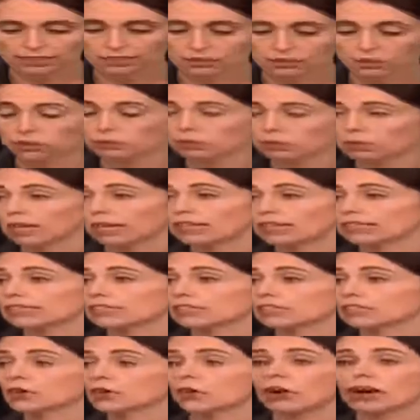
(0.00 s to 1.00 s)
that took
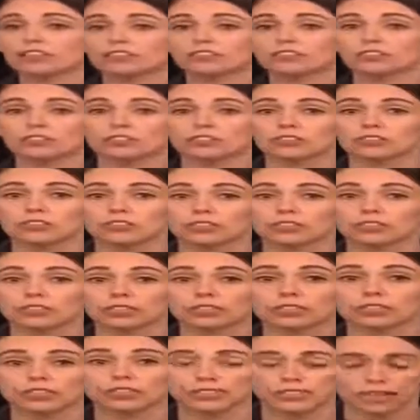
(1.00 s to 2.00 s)
place in Christchurch
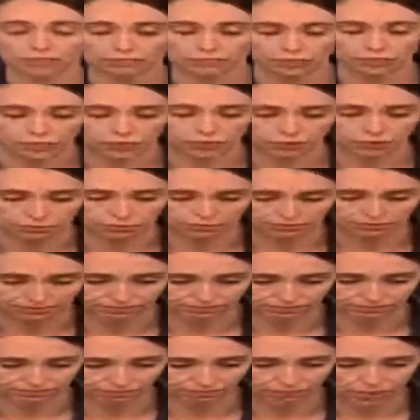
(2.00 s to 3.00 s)
this afternoon.
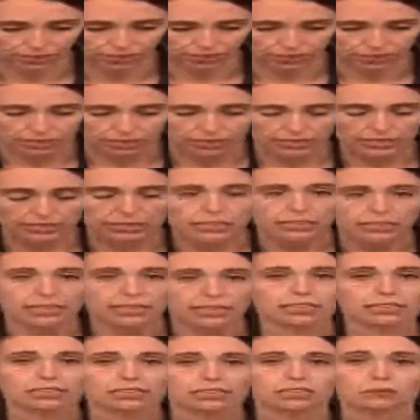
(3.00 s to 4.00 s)

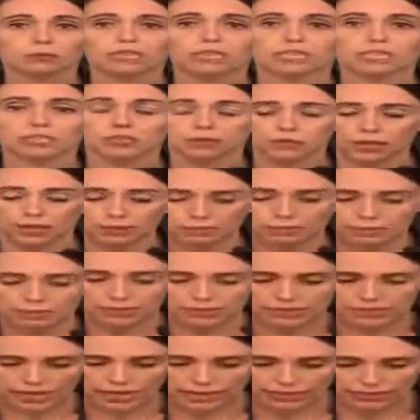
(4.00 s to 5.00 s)
It is with extreme
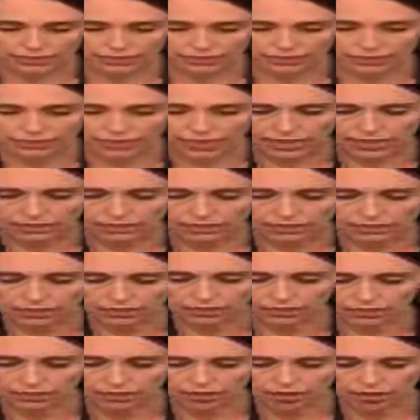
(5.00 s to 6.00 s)
sadness that
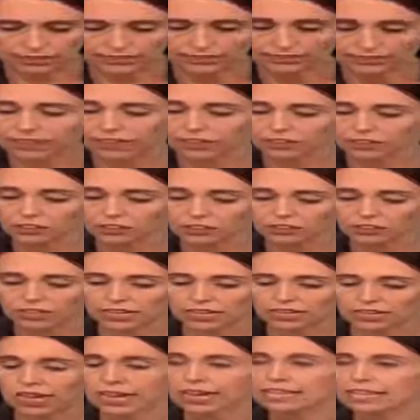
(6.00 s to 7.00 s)
I tell you
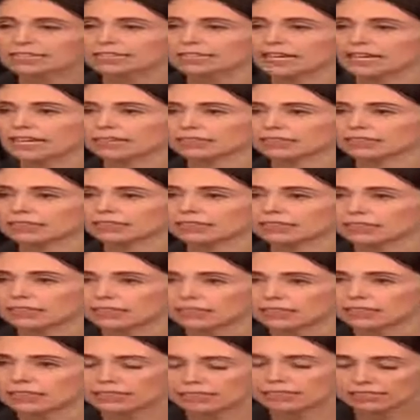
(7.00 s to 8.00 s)
that as at
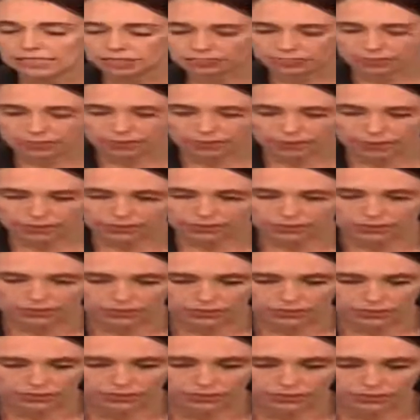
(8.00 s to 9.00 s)
7
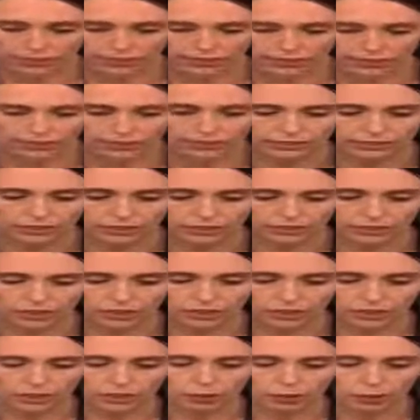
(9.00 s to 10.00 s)
p.m. tonight,
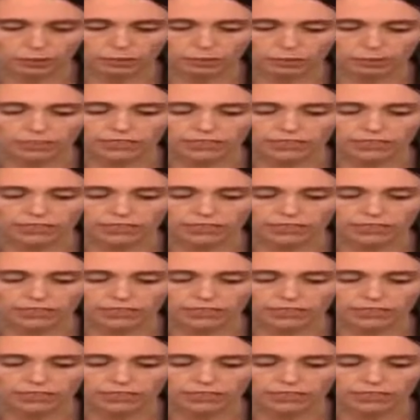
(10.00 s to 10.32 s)
we